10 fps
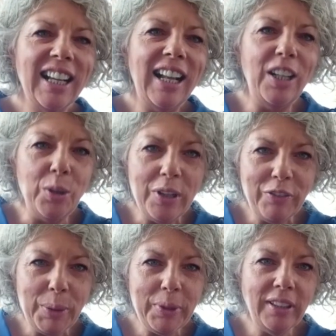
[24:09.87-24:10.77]
Hello
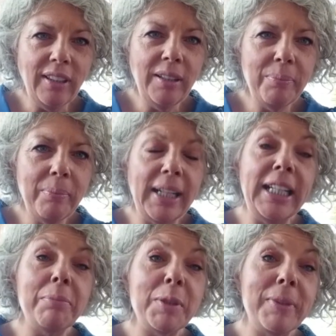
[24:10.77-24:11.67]
everyone, my
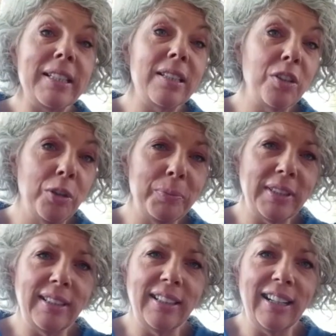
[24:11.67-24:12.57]
name is Mrs.
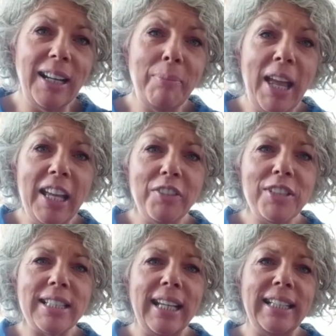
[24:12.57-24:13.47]
Thompson and I'm head of
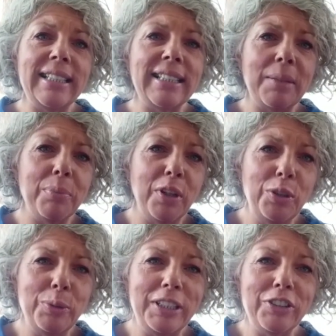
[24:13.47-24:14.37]
science at
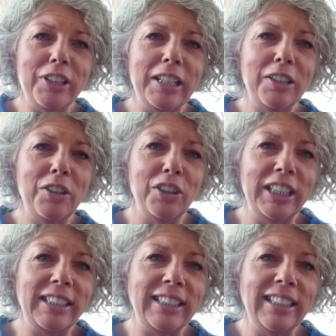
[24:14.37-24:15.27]
Brownlow Integrated
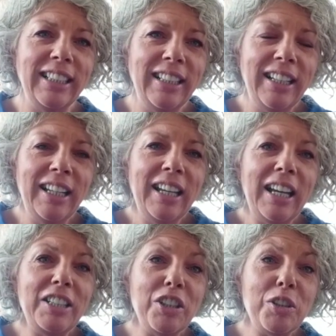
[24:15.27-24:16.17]
College.
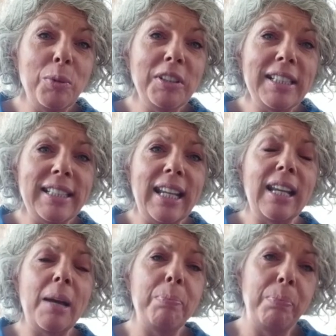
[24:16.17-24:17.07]
I just want to say
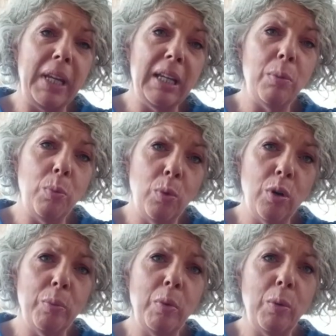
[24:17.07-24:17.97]
a big
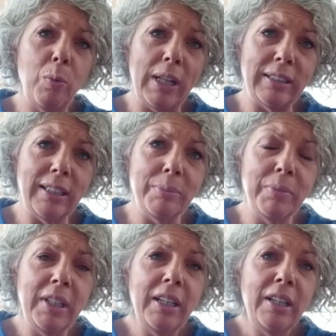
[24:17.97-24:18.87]
warm
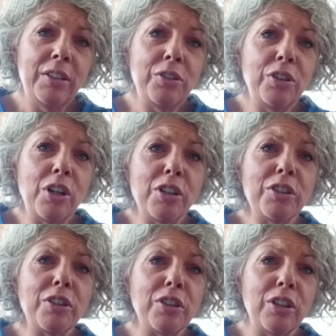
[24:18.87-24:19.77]
welcome to our
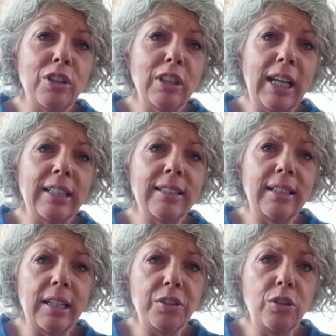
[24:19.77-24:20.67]
school and to
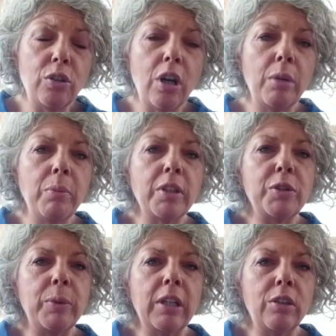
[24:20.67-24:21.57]
let you know how
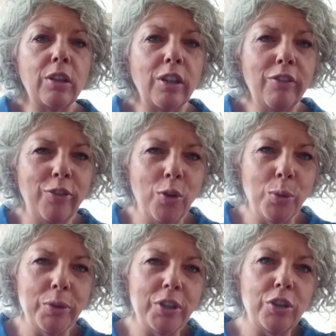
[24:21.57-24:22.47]
much we are looking
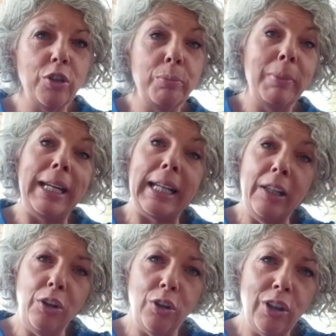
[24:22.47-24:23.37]
forward to
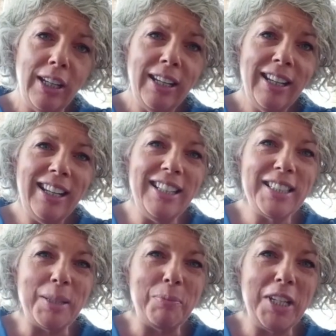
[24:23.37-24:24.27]
meeting you in
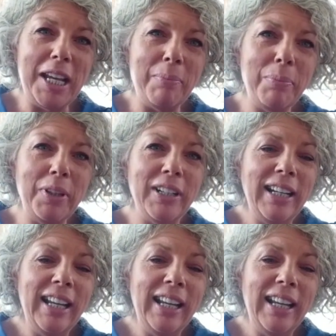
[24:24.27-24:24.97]
September,